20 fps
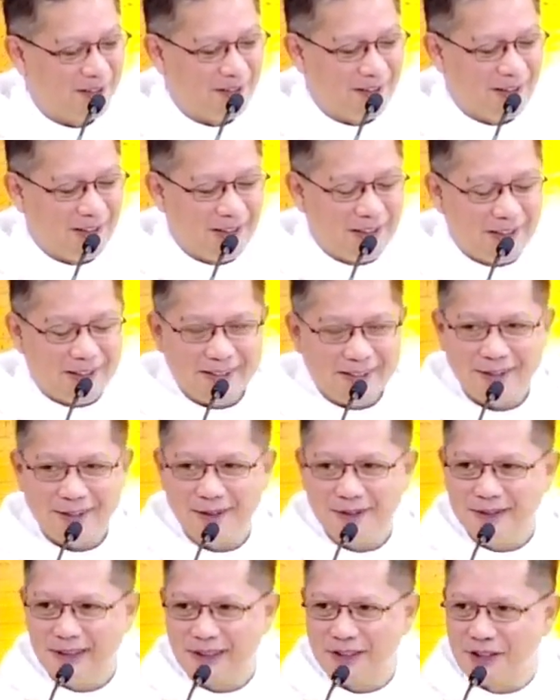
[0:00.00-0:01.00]
So
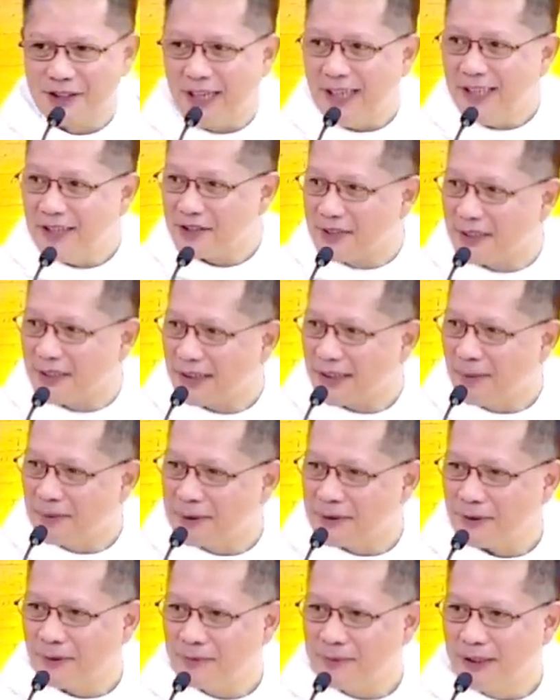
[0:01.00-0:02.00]
the change that comes
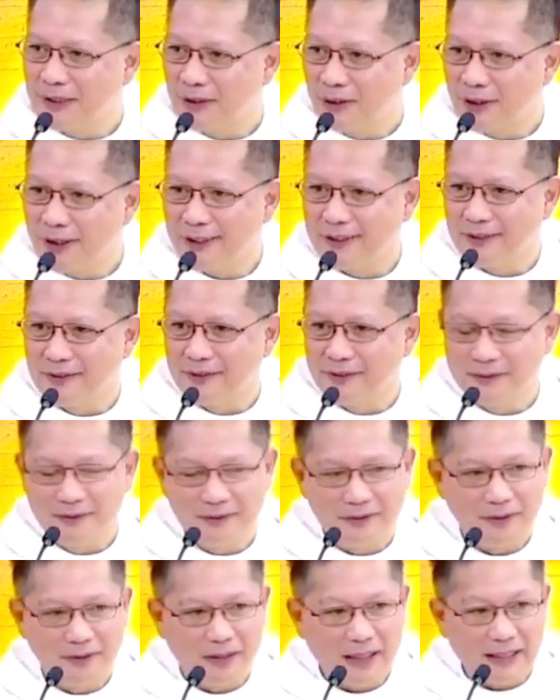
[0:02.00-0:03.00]
from the Lord
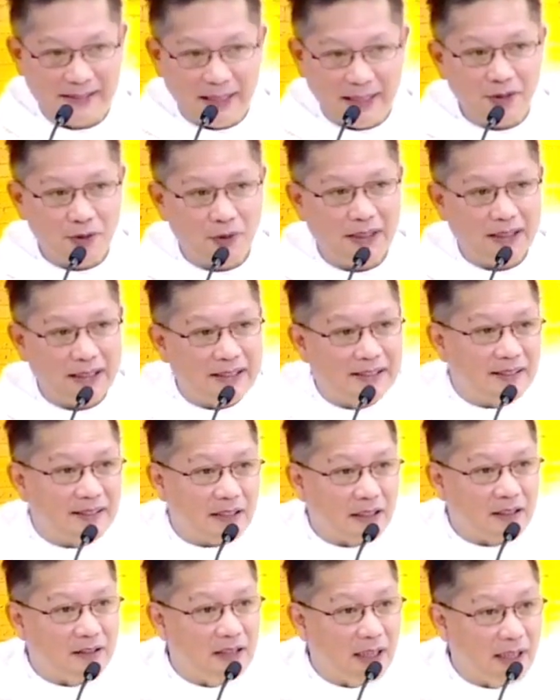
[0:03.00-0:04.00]
is actually
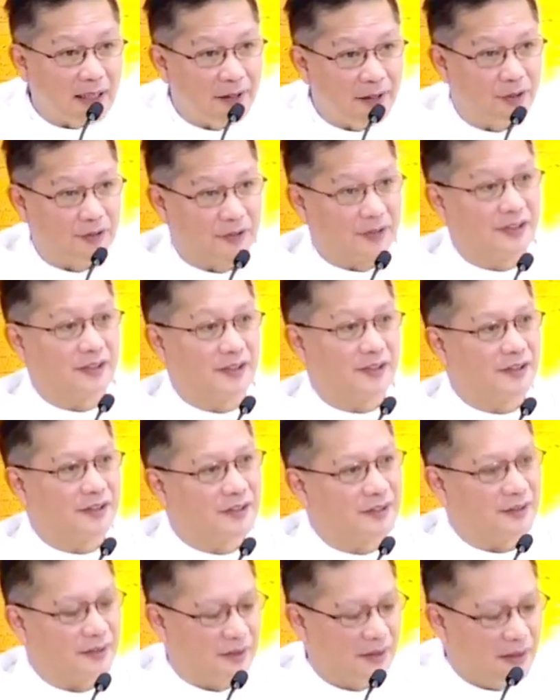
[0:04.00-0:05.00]

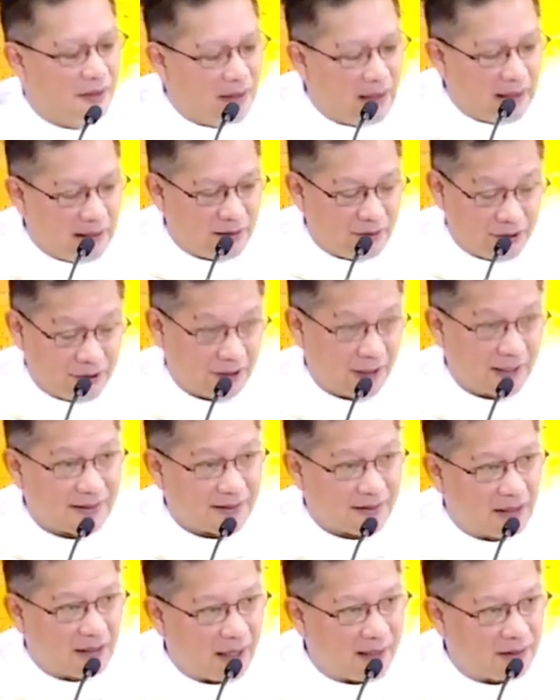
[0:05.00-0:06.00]
instantaneous, just
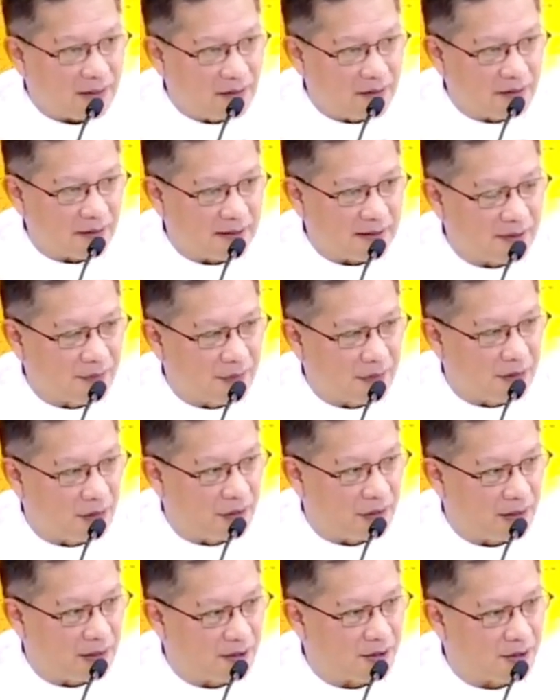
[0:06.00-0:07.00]
like the
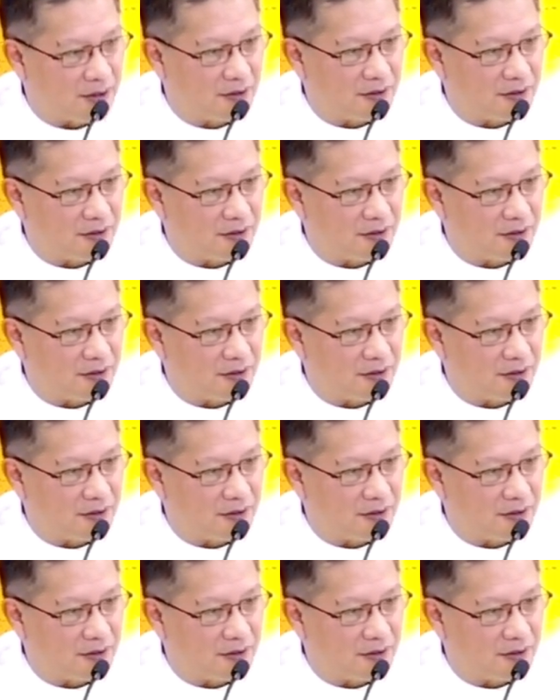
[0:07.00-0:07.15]
Transfiguration.